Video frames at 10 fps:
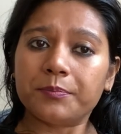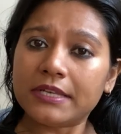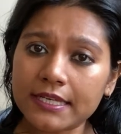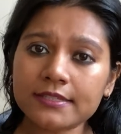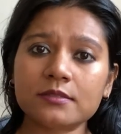
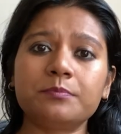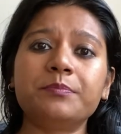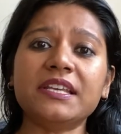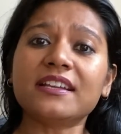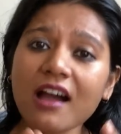please
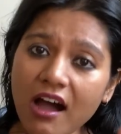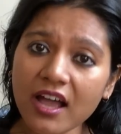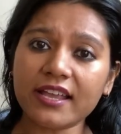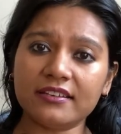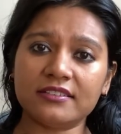be
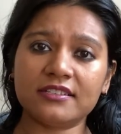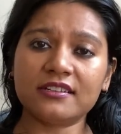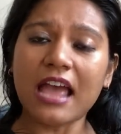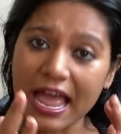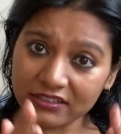kind
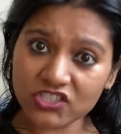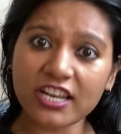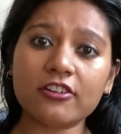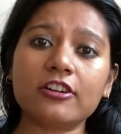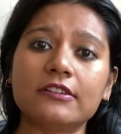and
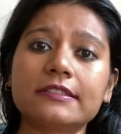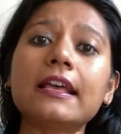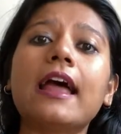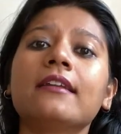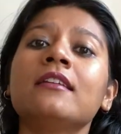generous
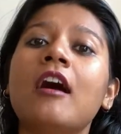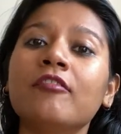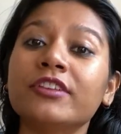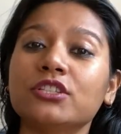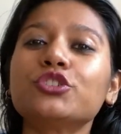and
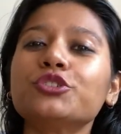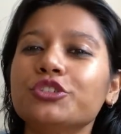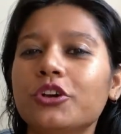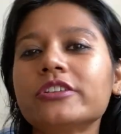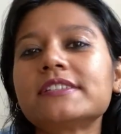loving to
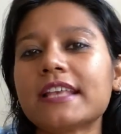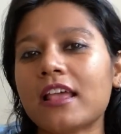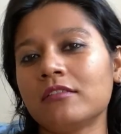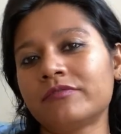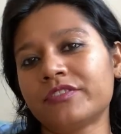
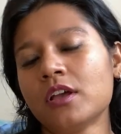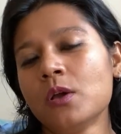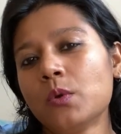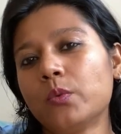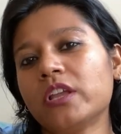yourself.
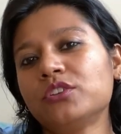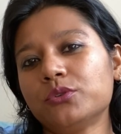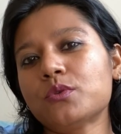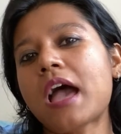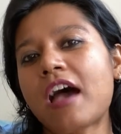When
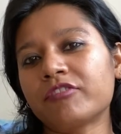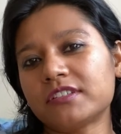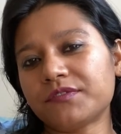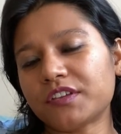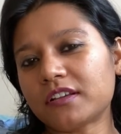you have a
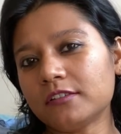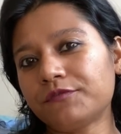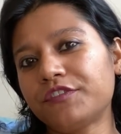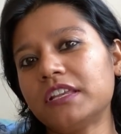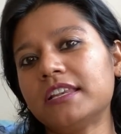difficult
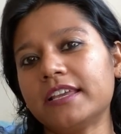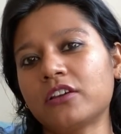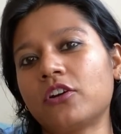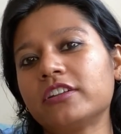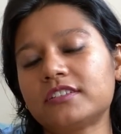
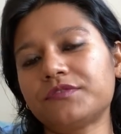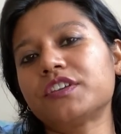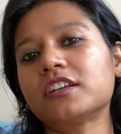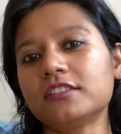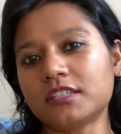feeling or a
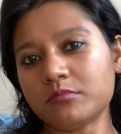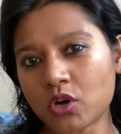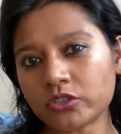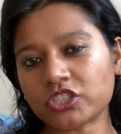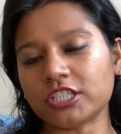difficult
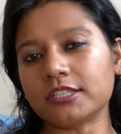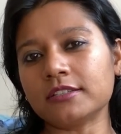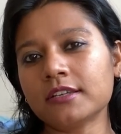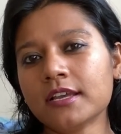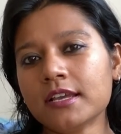
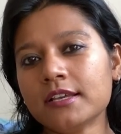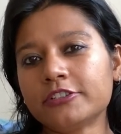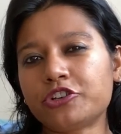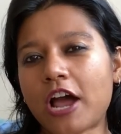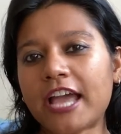emotion,
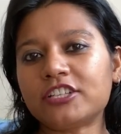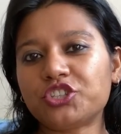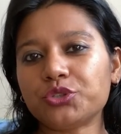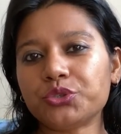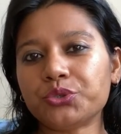try
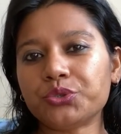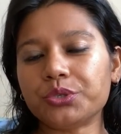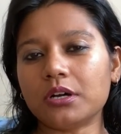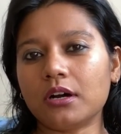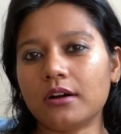to